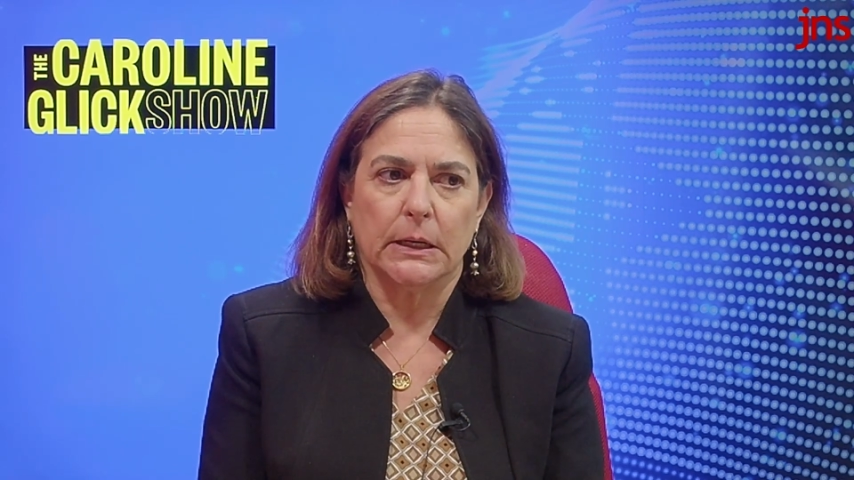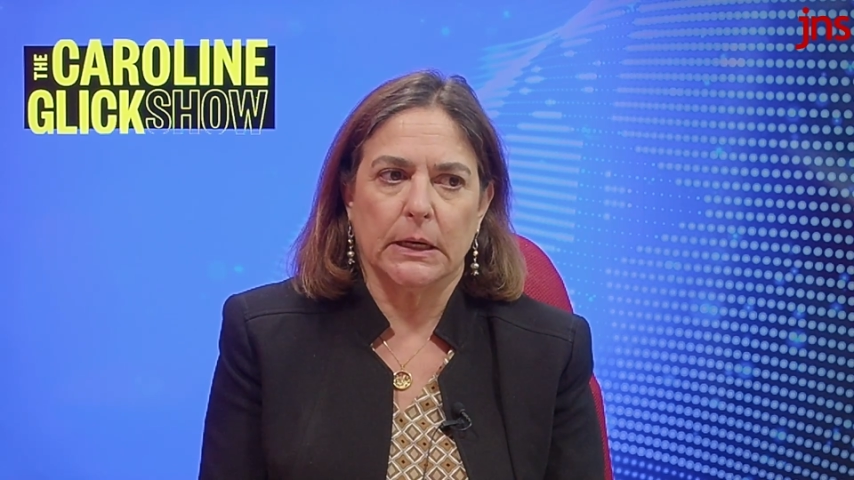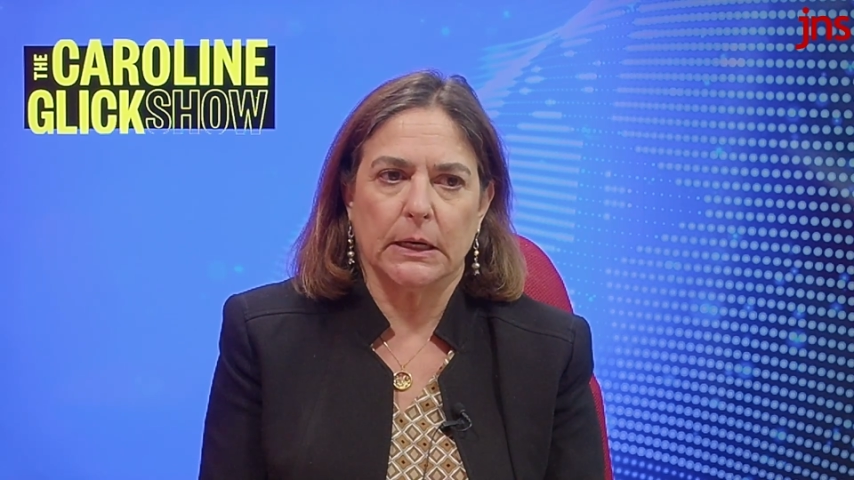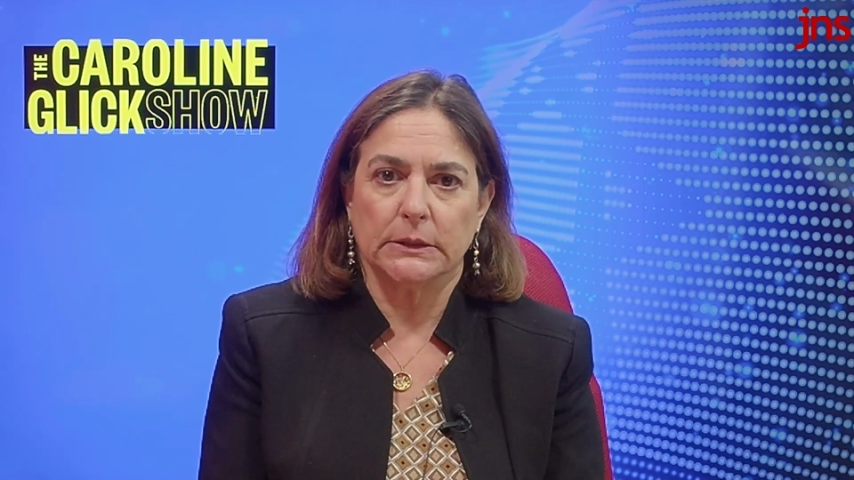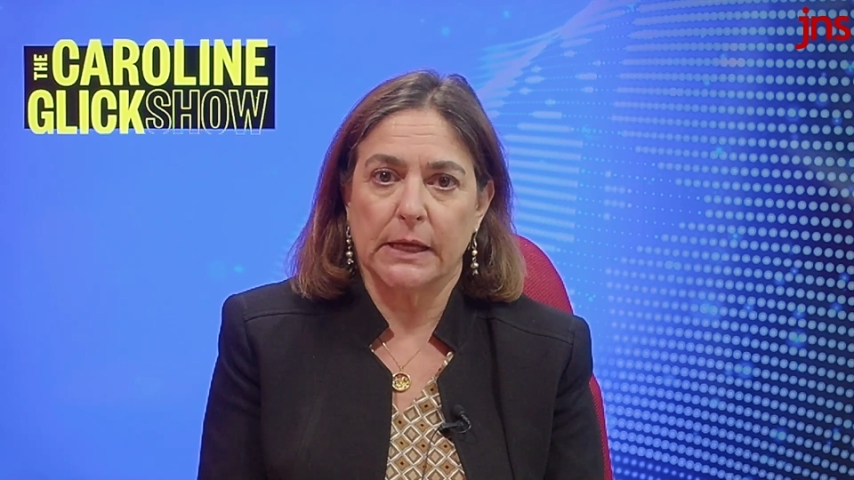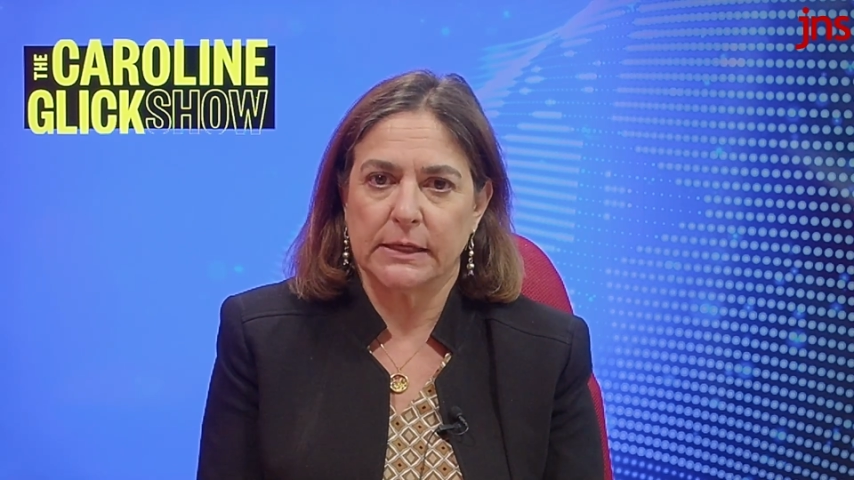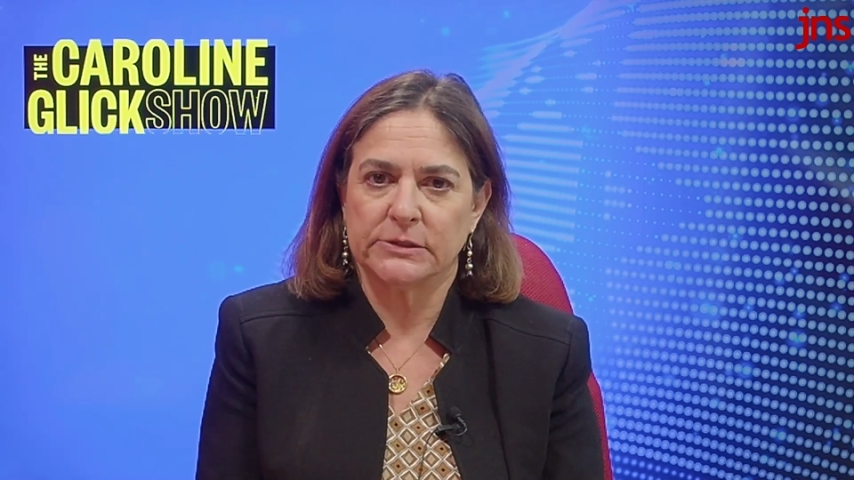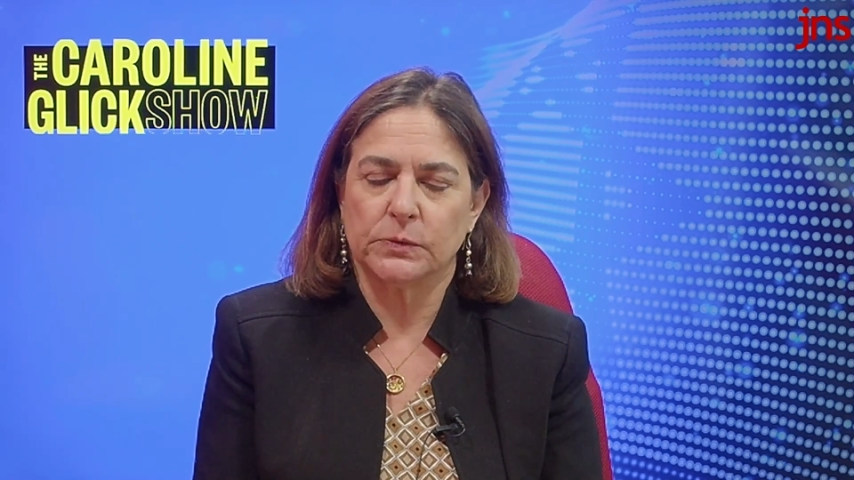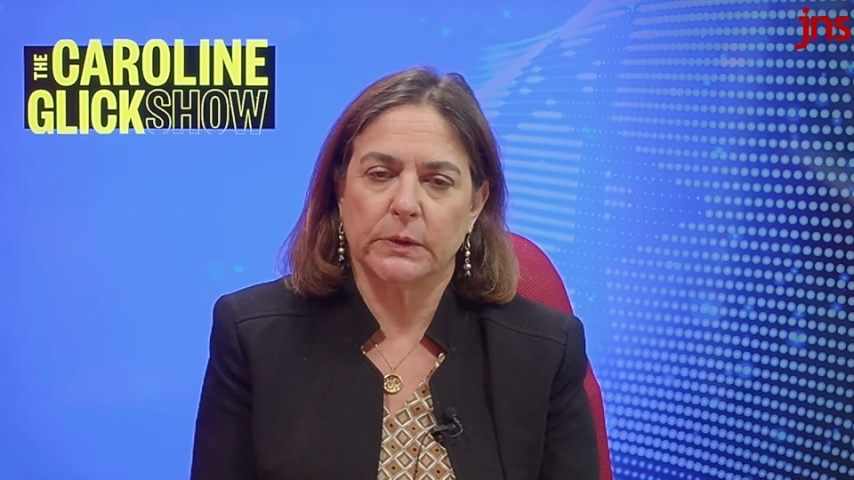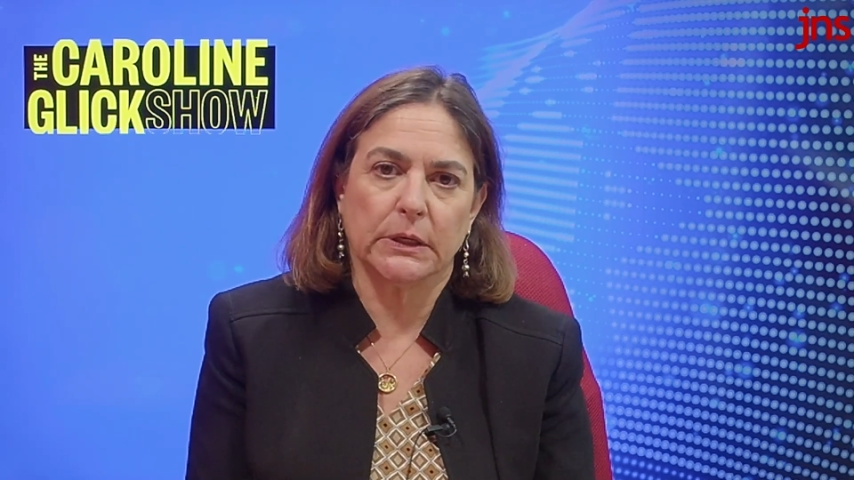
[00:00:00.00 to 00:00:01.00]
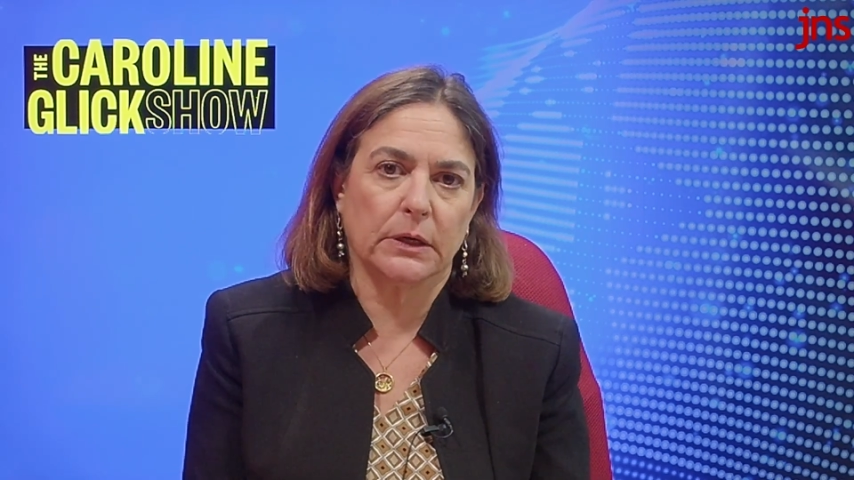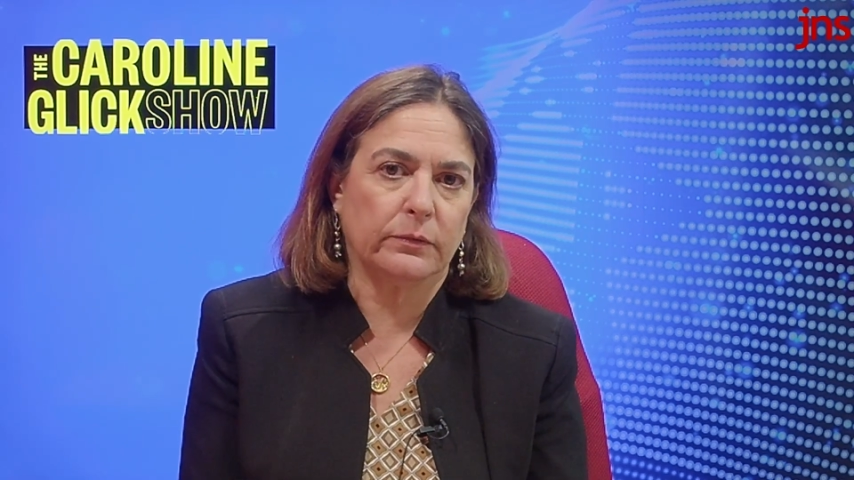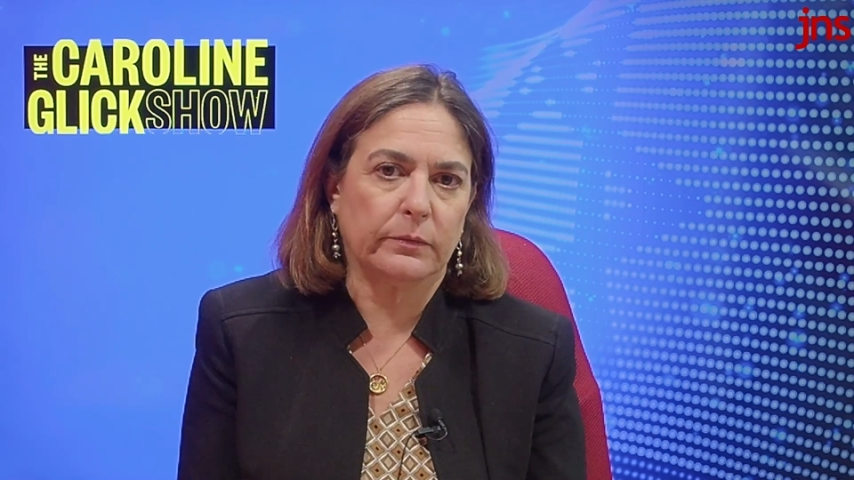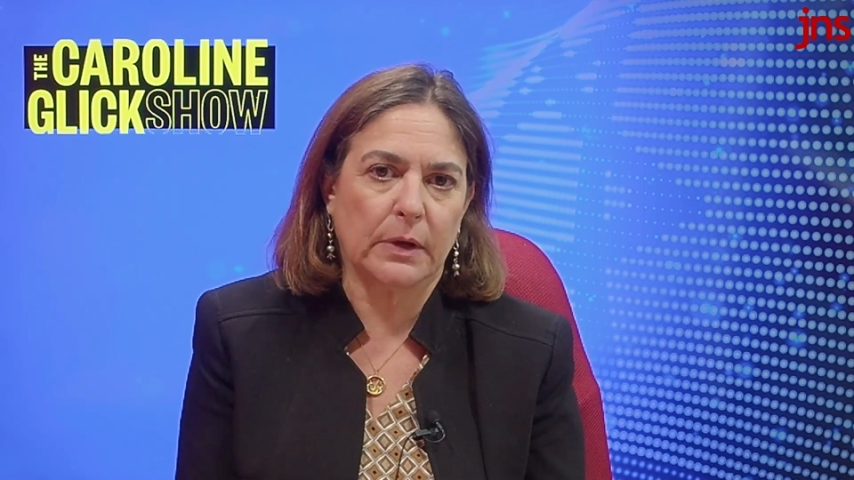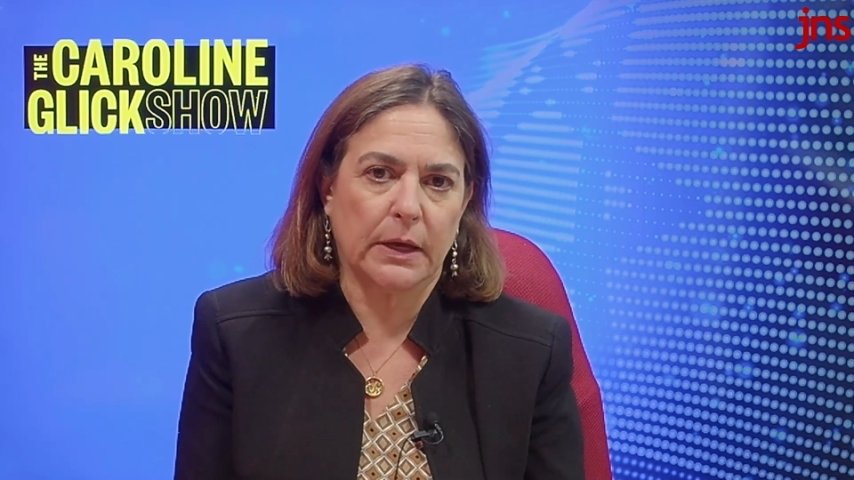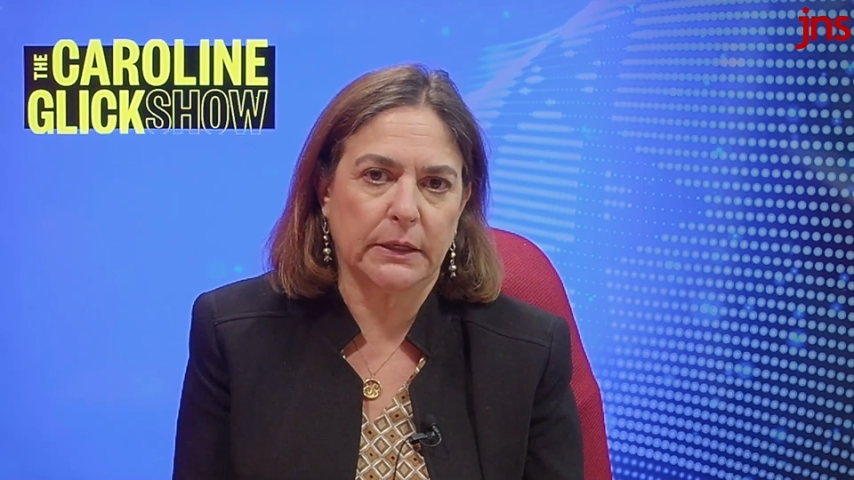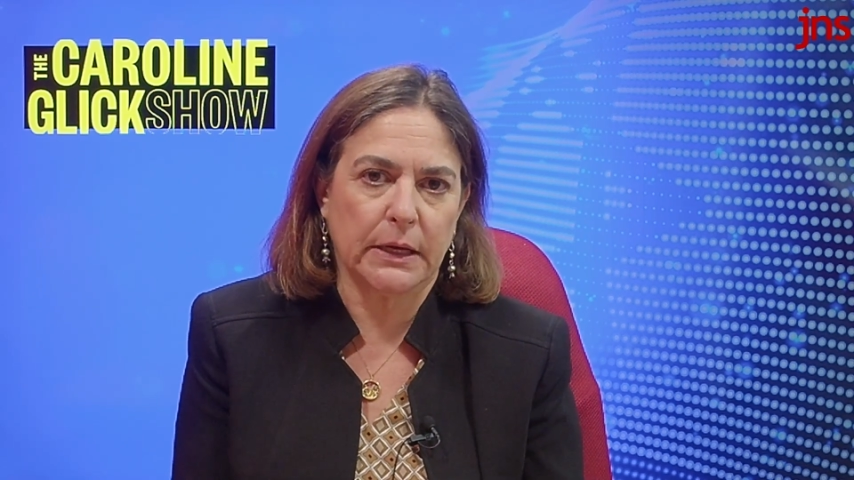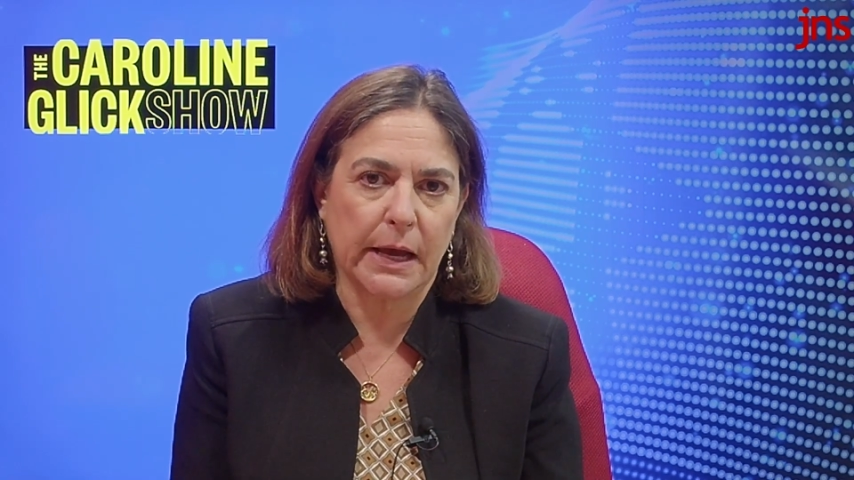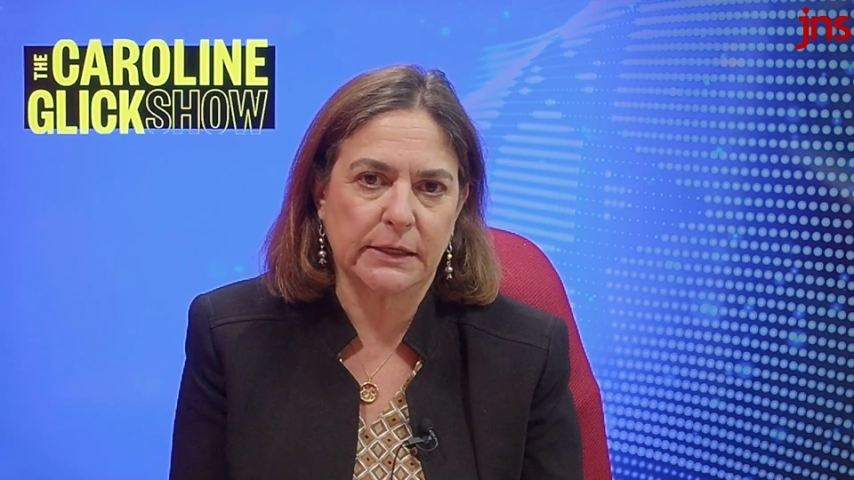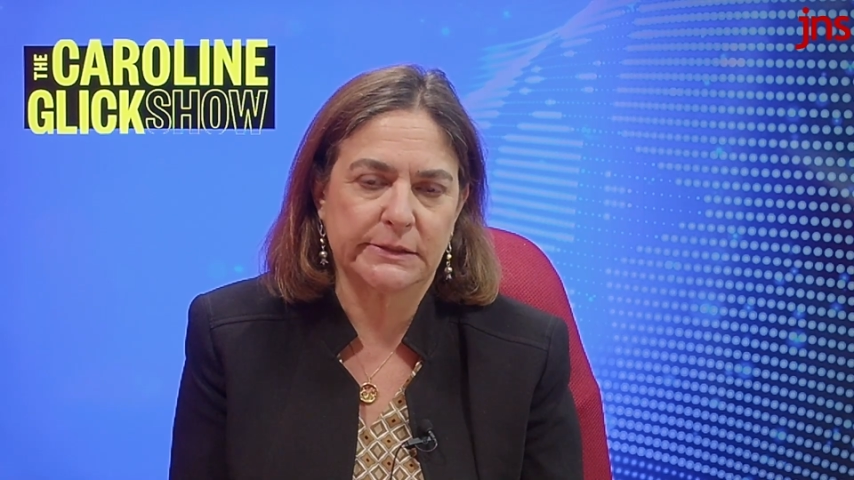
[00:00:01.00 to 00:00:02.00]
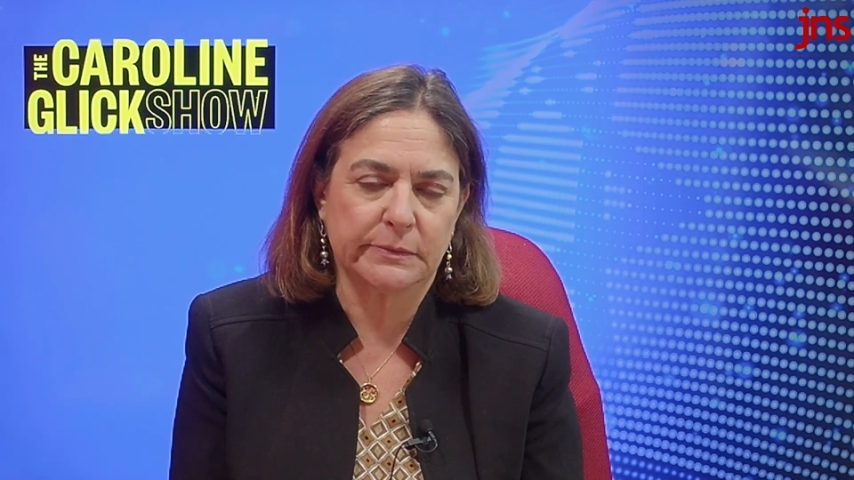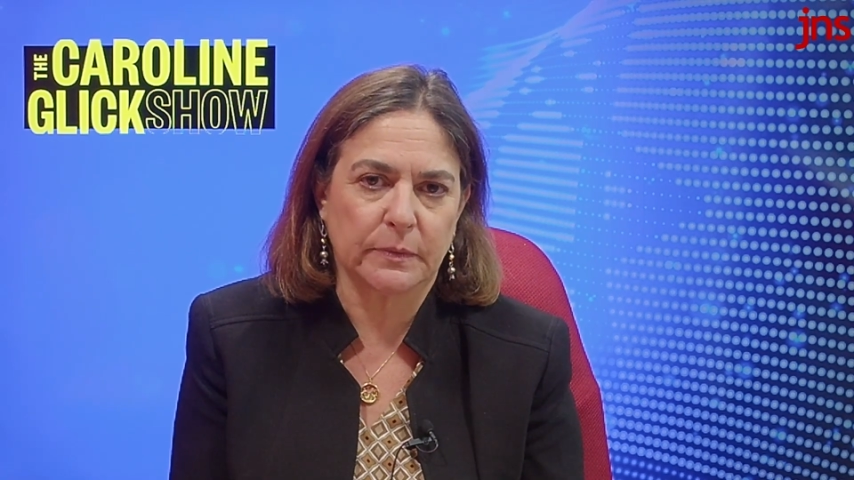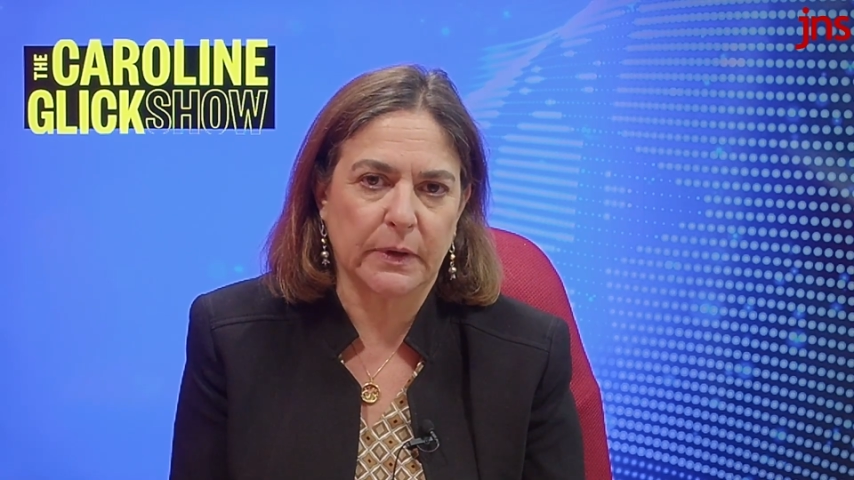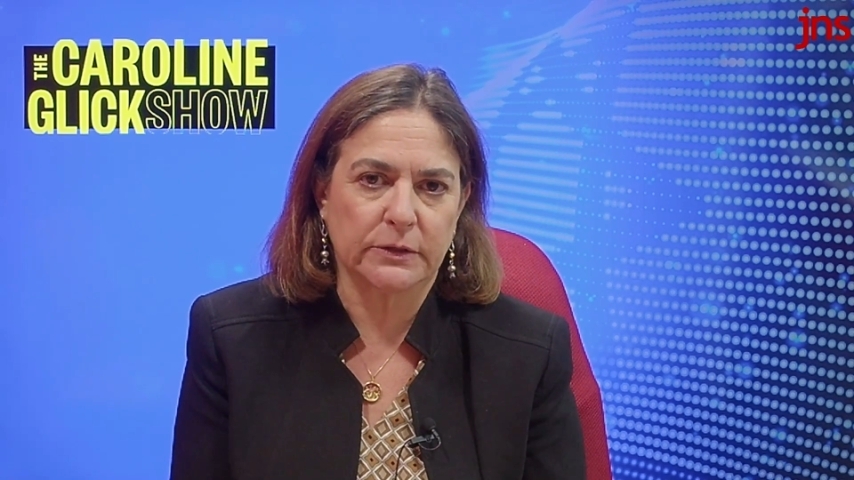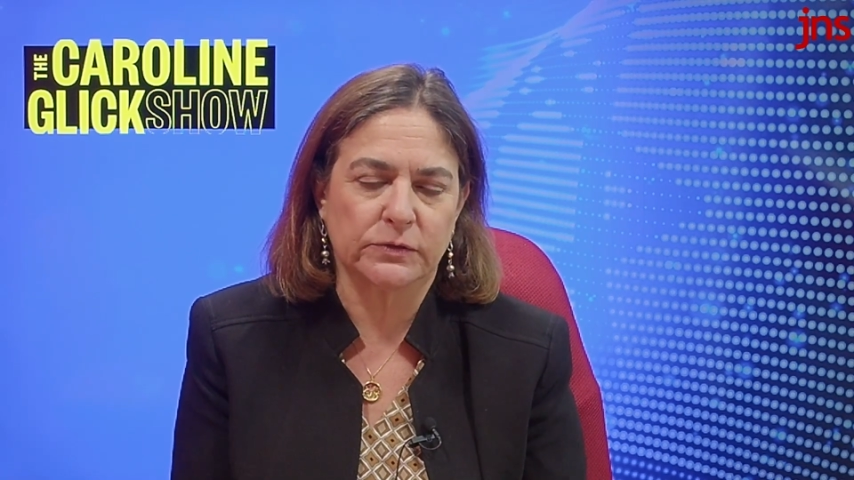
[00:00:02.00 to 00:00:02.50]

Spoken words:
last week, and he asked him about